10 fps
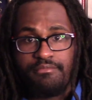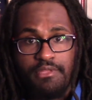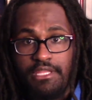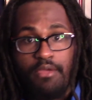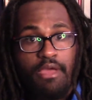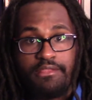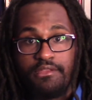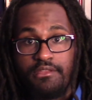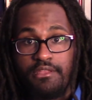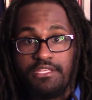They would have
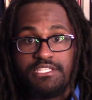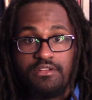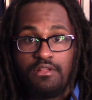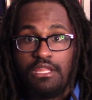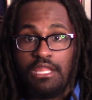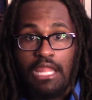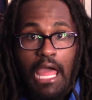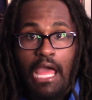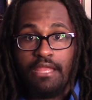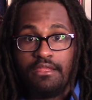to consider a
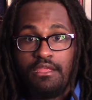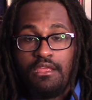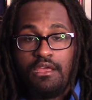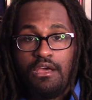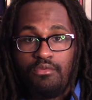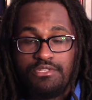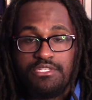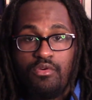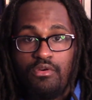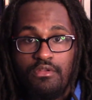lot of what's
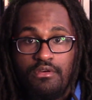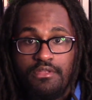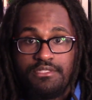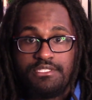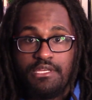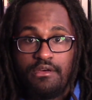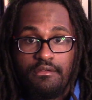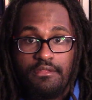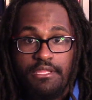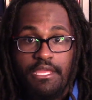going on.
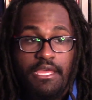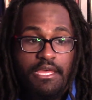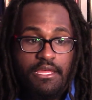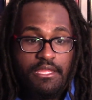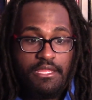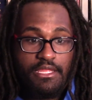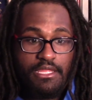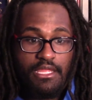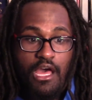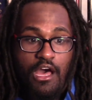So yeah,
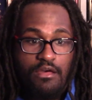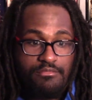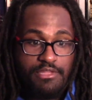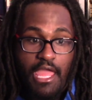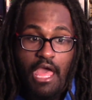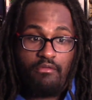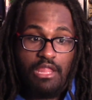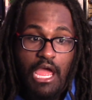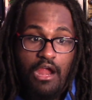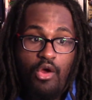they have a
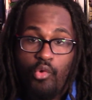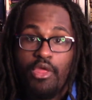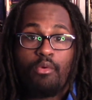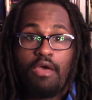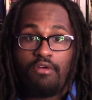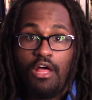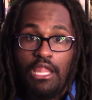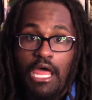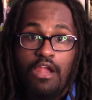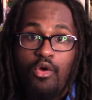lot of They would have a
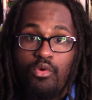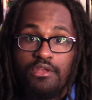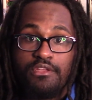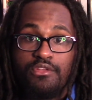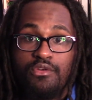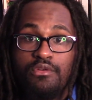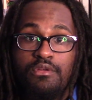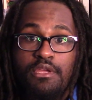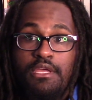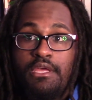lot of homework to
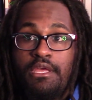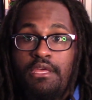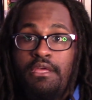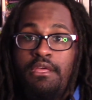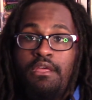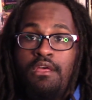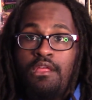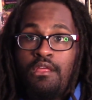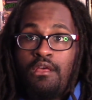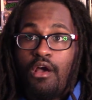do
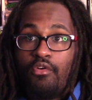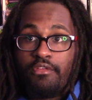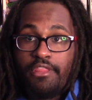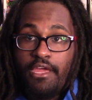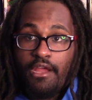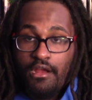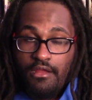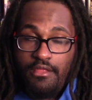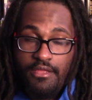over there.